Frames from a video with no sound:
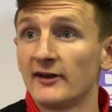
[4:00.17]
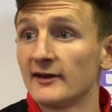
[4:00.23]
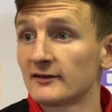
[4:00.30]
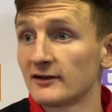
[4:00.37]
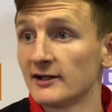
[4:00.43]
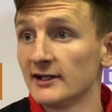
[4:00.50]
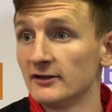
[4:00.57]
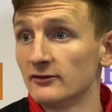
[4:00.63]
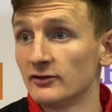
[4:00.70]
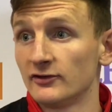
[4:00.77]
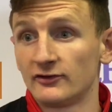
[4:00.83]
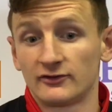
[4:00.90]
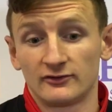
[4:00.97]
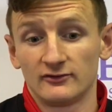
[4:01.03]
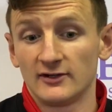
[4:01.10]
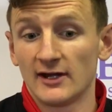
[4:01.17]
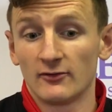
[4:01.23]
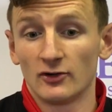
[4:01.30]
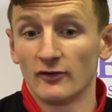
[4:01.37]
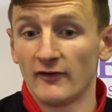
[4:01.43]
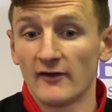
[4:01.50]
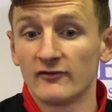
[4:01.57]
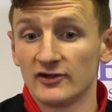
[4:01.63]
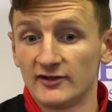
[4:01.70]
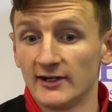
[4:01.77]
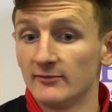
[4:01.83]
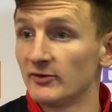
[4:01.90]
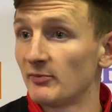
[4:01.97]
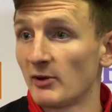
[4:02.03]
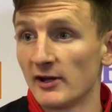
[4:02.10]
in this league there's near enough every
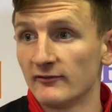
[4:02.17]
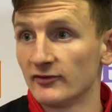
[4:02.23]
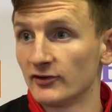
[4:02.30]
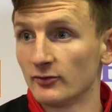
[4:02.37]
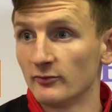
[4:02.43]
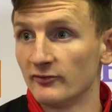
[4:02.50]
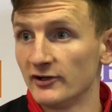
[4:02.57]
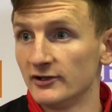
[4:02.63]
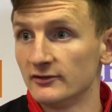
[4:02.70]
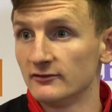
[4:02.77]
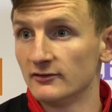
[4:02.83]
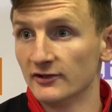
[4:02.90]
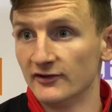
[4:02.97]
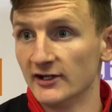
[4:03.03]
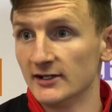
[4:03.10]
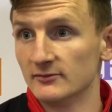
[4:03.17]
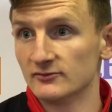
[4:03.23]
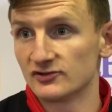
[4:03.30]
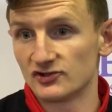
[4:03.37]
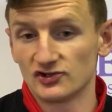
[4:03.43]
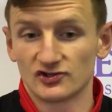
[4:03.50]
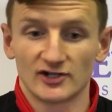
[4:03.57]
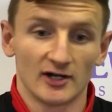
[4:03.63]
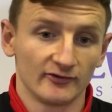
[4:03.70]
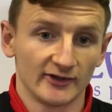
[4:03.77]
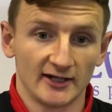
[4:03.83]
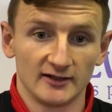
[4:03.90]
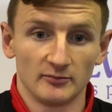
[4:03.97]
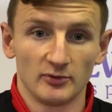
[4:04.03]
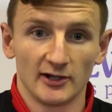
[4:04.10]
team's playing for something. The teams just
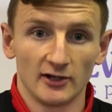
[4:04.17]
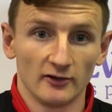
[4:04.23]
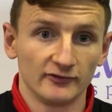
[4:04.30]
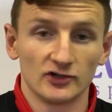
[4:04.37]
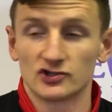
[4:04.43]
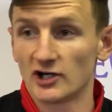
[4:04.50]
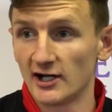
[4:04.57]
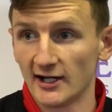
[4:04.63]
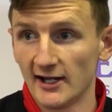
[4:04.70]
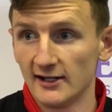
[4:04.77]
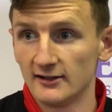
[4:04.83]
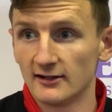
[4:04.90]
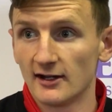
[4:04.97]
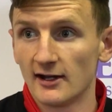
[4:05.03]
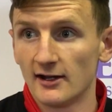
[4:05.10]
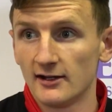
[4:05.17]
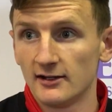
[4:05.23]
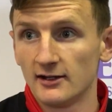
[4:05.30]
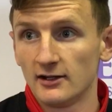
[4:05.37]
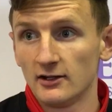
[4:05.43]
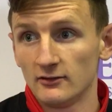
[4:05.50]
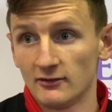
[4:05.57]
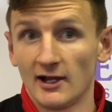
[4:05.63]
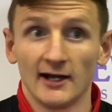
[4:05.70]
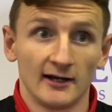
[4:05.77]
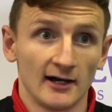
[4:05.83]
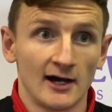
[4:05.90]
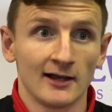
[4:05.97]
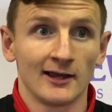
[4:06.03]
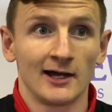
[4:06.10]
outside the playoffs to try to get in there, like
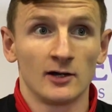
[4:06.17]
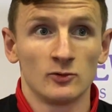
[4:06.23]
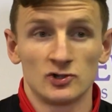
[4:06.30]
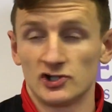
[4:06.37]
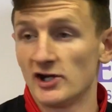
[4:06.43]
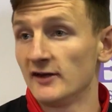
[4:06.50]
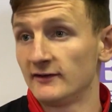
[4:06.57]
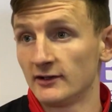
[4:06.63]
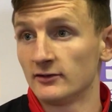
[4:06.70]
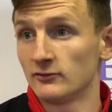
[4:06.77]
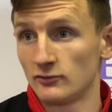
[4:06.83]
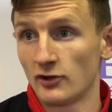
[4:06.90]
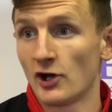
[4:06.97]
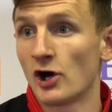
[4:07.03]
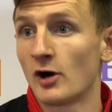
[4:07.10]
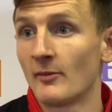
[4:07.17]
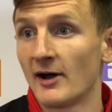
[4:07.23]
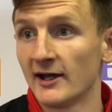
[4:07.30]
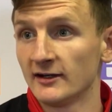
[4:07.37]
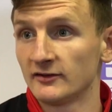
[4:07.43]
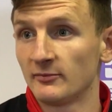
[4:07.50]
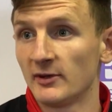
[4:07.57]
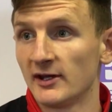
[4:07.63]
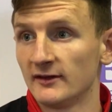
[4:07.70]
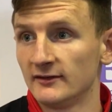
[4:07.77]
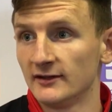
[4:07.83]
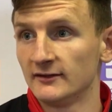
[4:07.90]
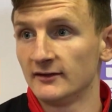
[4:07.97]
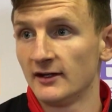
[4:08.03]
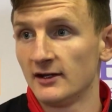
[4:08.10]
Carlisle were chasing the automatic
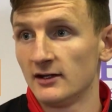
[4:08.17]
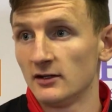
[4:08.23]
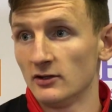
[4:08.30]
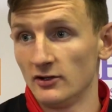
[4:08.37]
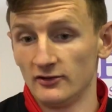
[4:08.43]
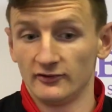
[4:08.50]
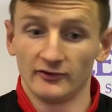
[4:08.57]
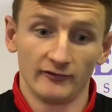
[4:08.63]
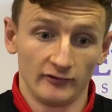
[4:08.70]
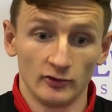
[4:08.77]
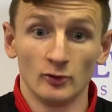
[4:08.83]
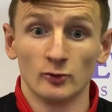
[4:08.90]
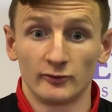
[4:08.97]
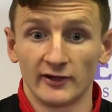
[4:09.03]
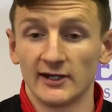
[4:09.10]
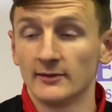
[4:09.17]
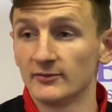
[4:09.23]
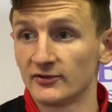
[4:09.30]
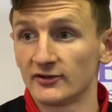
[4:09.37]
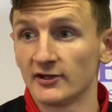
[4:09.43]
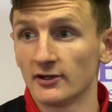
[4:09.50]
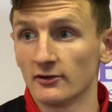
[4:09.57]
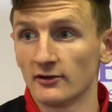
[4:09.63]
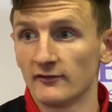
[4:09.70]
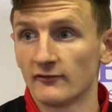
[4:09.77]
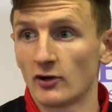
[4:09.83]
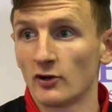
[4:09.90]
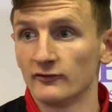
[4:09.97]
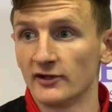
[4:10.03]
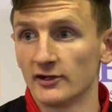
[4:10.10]
spaces, and there's a few teams still
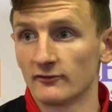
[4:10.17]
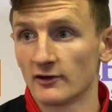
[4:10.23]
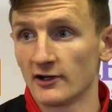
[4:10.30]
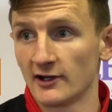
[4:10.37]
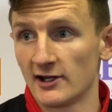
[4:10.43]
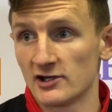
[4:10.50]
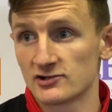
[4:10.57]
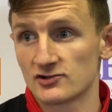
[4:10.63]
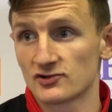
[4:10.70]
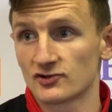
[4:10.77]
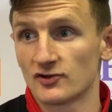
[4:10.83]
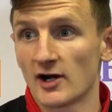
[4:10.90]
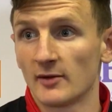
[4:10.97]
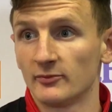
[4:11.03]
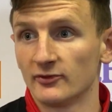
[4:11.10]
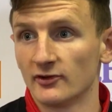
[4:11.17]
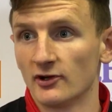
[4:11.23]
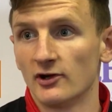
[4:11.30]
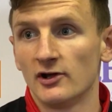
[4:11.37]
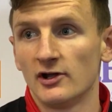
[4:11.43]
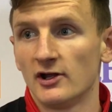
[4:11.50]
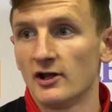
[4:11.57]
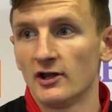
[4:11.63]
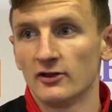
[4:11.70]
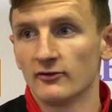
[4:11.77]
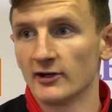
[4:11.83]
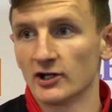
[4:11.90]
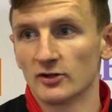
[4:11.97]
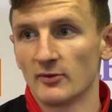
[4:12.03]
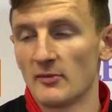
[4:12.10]
involved in a relegation scrap, so there
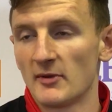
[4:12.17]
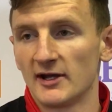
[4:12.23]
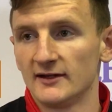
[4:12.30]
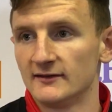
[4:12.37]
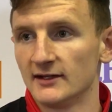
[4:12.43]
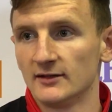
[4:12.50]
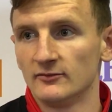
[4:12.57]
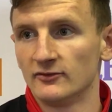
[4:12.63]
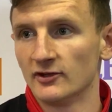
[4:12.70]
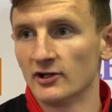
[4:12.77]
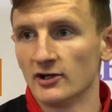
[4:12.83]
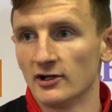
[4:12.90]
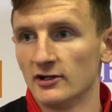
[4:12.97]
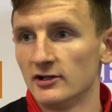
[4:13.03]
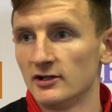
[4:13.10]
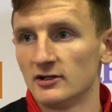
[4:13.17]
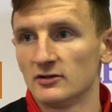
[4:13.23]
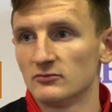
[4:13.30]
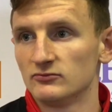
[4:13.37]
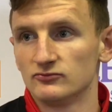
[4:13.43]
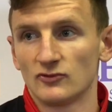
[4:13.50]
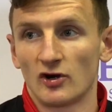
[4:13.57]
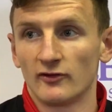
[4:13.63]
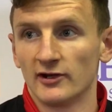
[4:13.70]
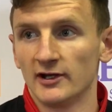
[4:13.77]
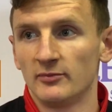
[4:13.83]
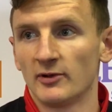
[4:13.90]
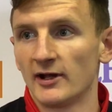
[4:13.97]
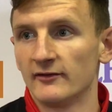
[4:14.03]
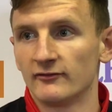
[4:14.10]
ain't going to be many teams that are not really
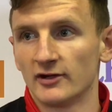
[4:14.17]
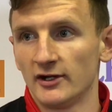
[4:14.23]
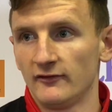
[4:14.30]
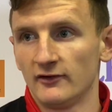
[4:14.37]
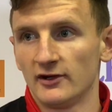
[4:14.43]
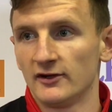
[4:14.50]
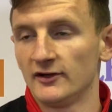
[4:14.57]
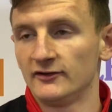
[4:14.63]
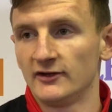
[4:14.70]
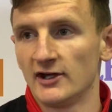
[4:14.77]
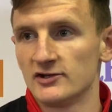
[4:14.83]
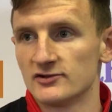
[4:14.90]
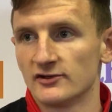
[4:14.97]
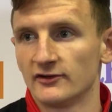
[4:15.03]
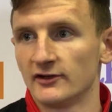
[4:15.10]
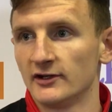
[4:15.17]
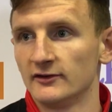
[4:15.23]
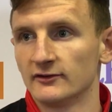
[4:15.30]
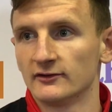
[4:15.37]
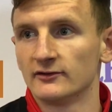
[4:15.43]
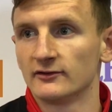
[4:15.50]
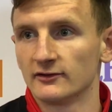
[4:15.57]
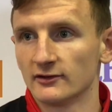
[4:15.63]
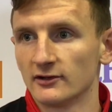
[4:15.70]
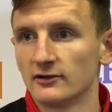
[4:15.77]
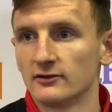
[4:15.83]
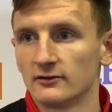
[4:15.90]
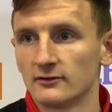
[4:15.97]
playing for anything at this stage of the season. So.